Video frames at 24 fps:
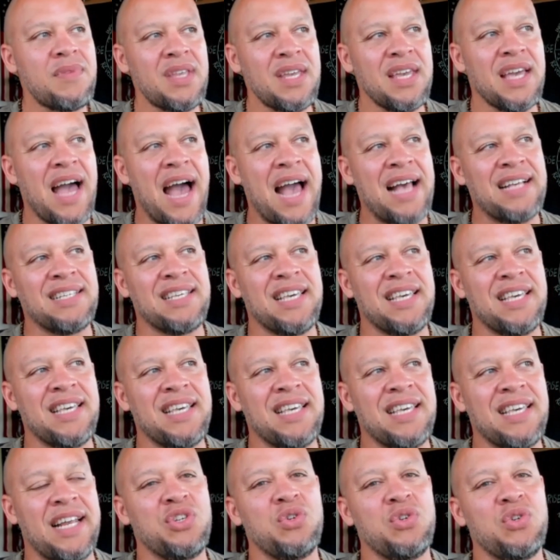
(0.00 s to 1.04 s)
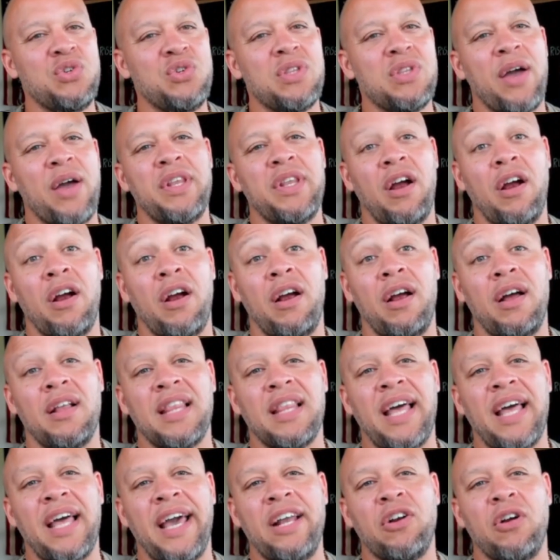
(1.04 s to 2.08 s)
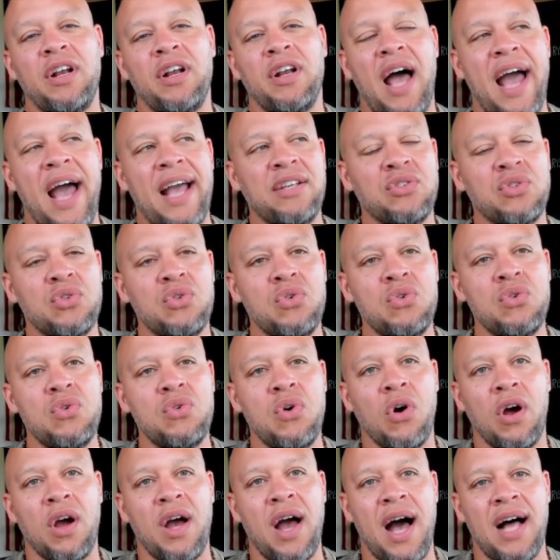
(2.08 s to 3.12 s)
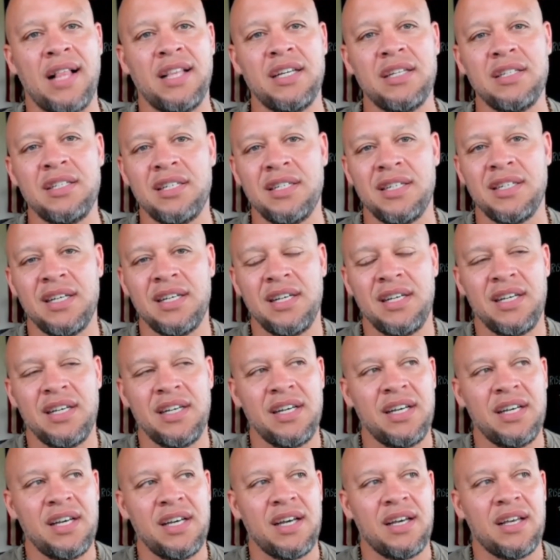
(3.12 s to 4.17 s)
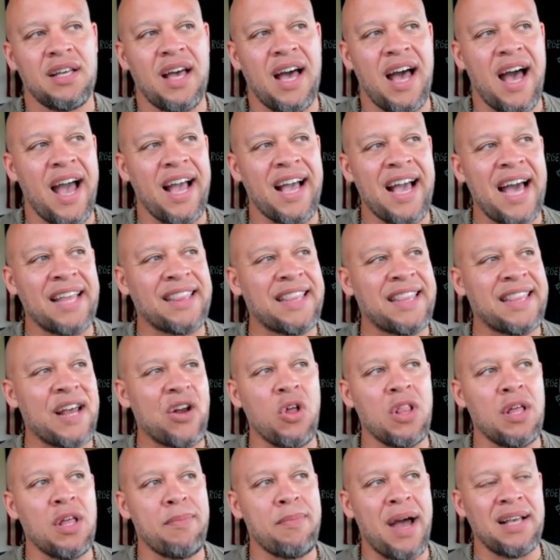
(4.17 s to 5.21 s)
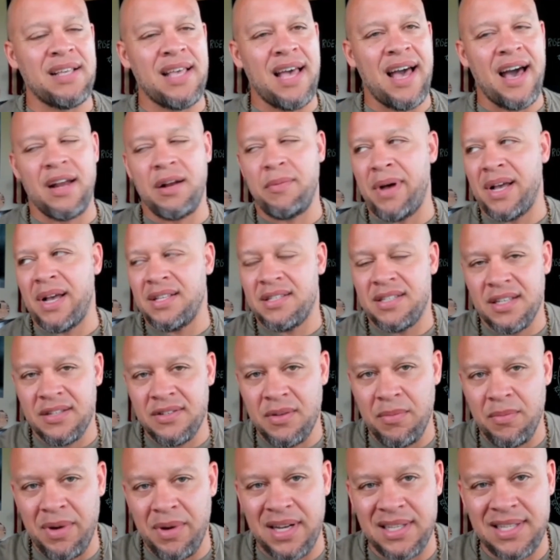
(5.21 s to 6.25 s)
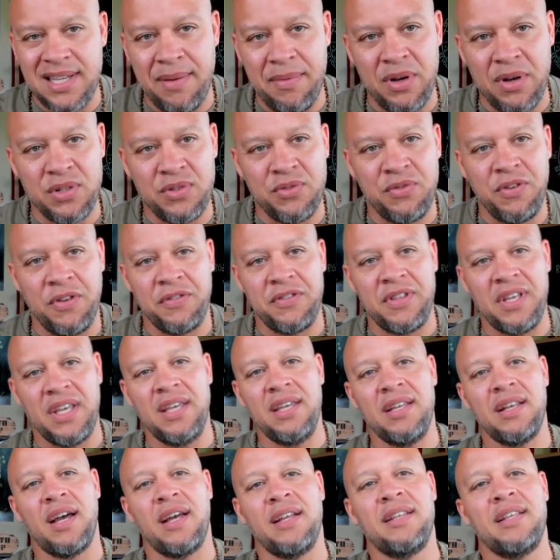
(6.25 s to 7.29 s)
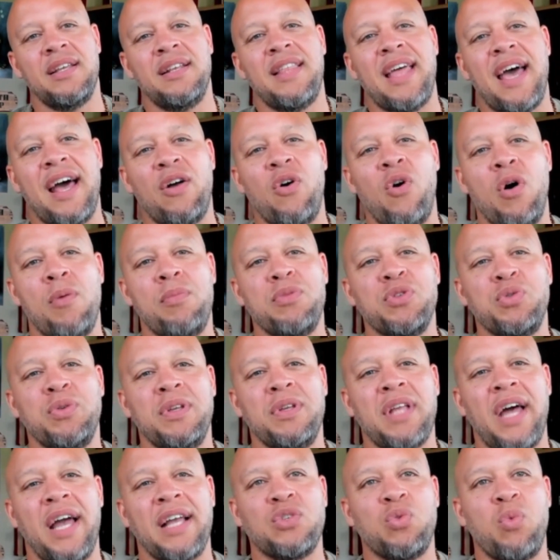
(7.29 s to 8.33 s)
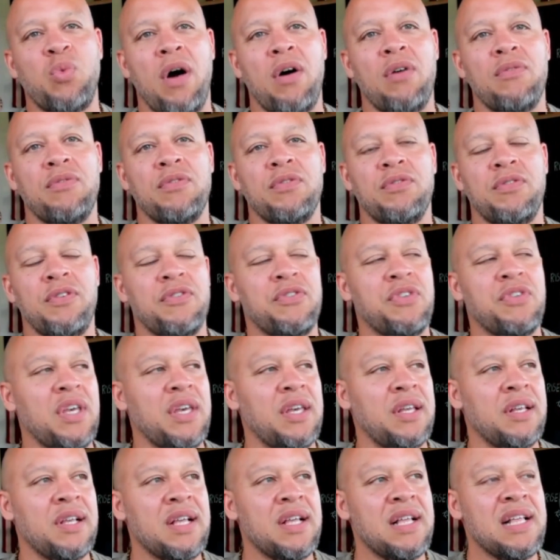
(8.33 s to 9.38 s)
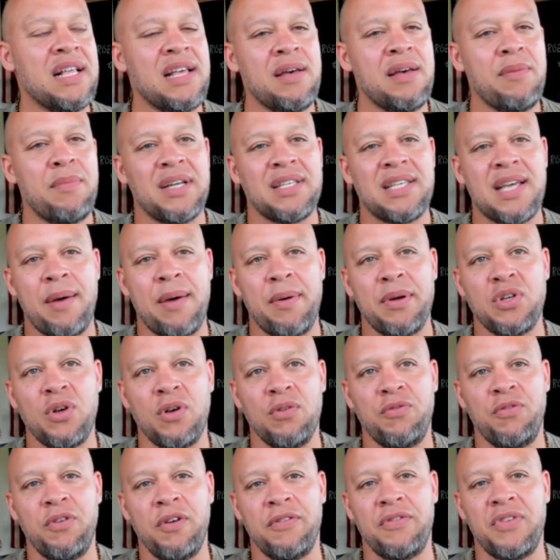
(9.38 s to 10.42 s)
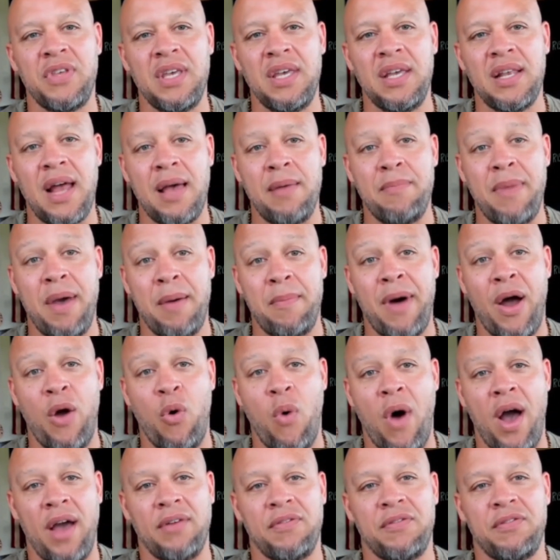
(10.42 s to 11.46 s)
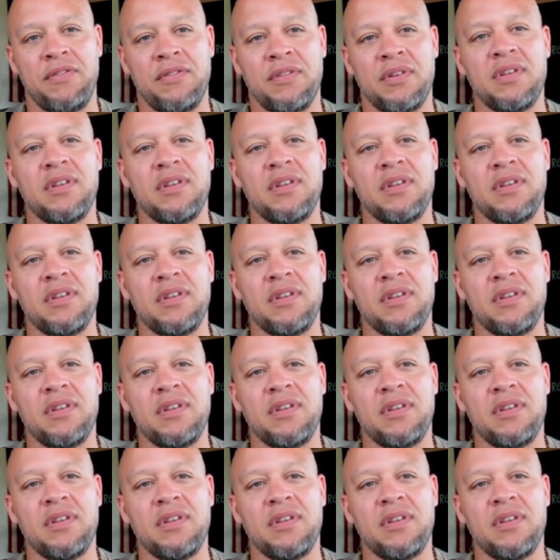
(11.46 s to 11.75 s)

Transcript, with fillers: guys get into like when they're later in high school or college. I got that all of my out of my system by the time I was 15. I did that all between like 12 and 15. By the time I turned 15, I met my wife.